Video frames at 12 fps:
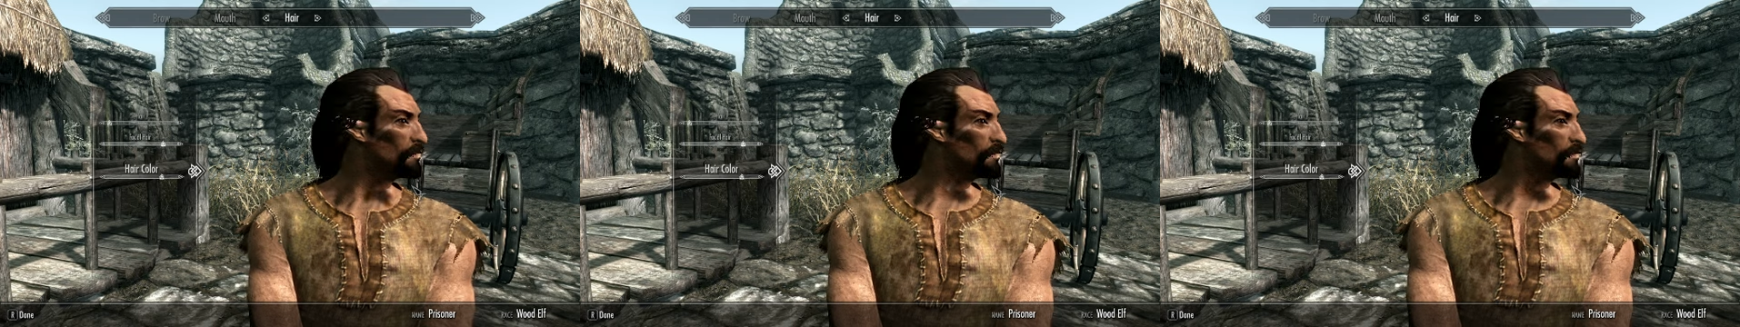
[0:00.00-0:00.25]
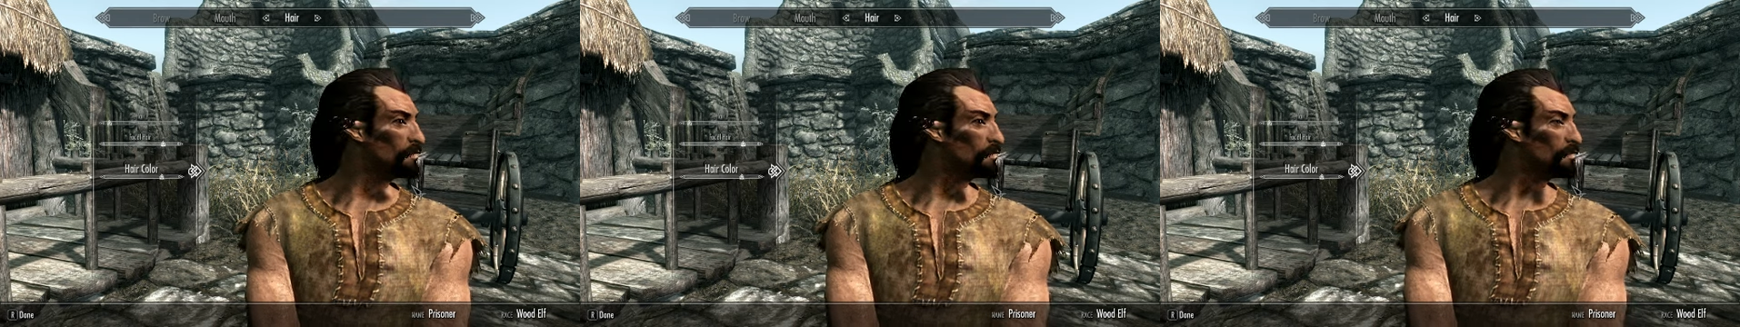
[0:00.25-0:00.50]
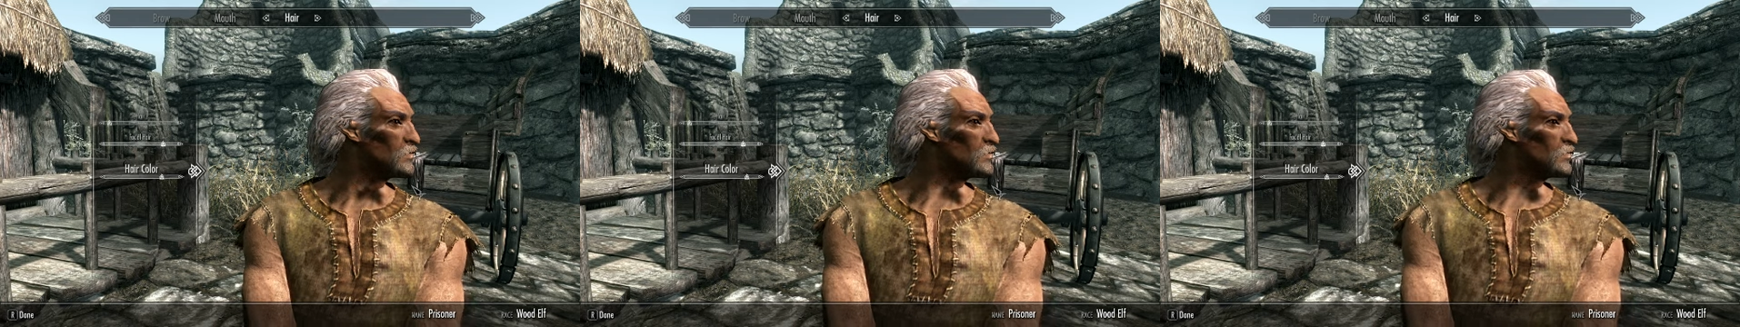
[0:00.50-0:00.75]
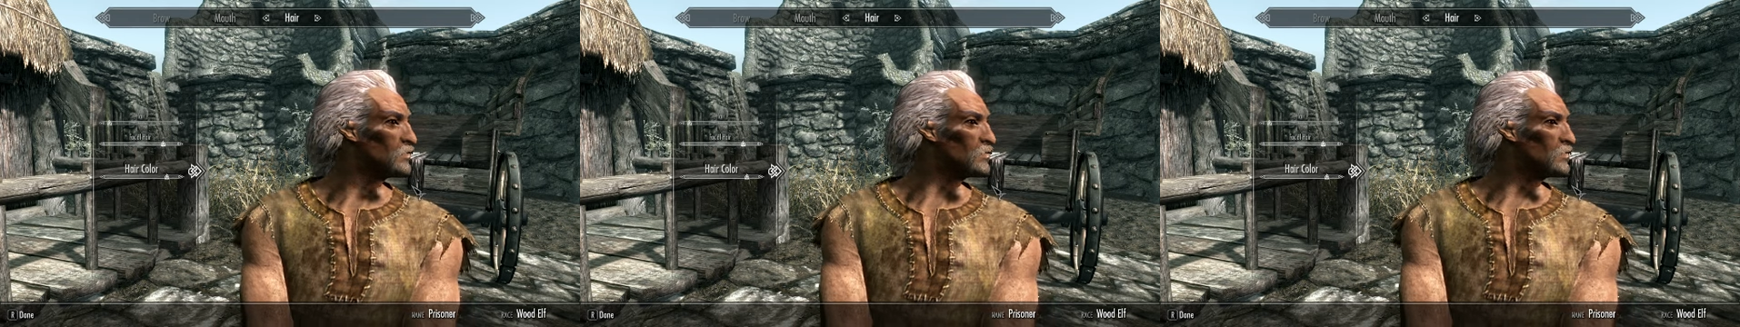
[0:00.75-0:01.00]

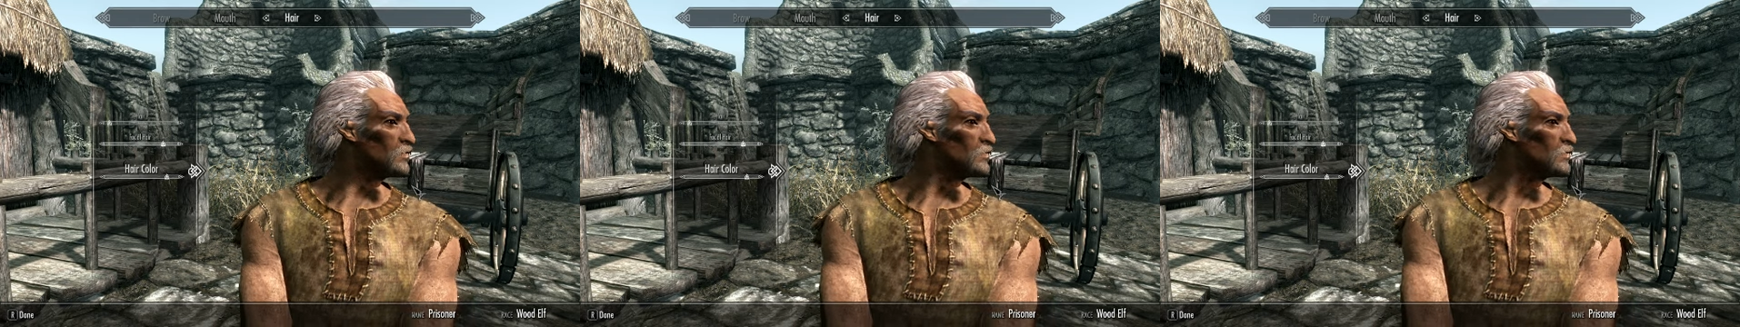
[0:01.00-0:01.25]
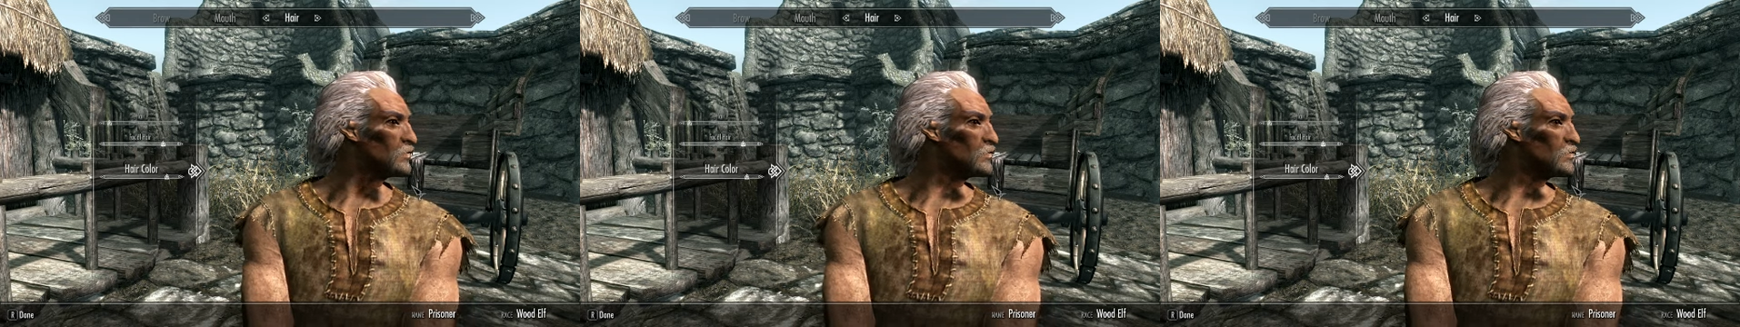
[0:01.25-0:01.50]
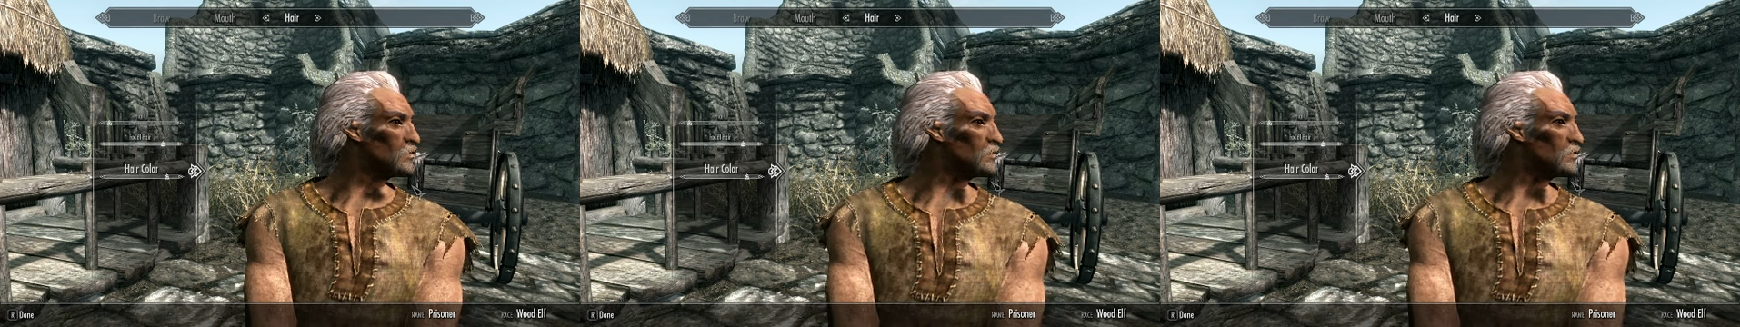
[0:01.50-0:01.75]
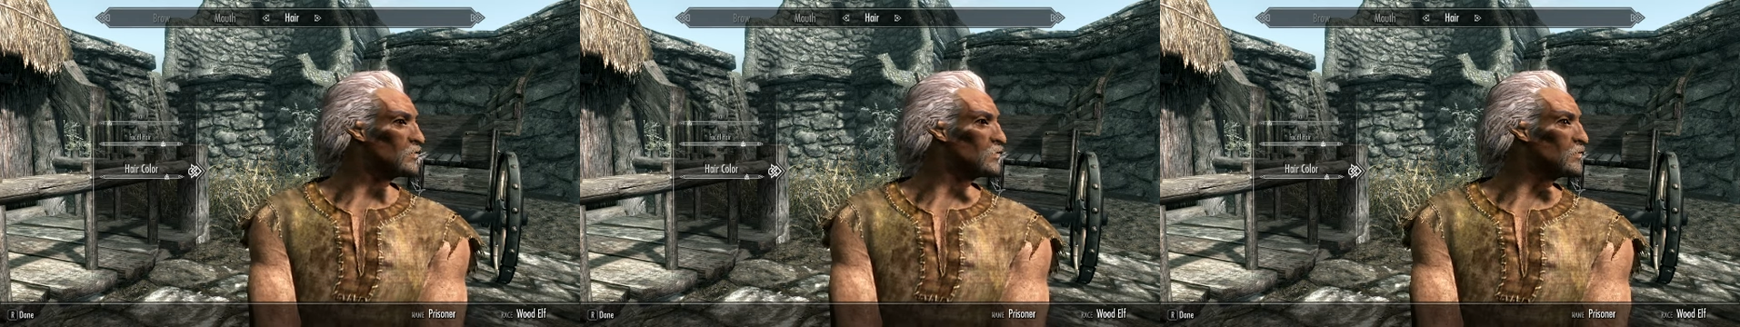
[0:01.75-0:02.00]
Nothing is said.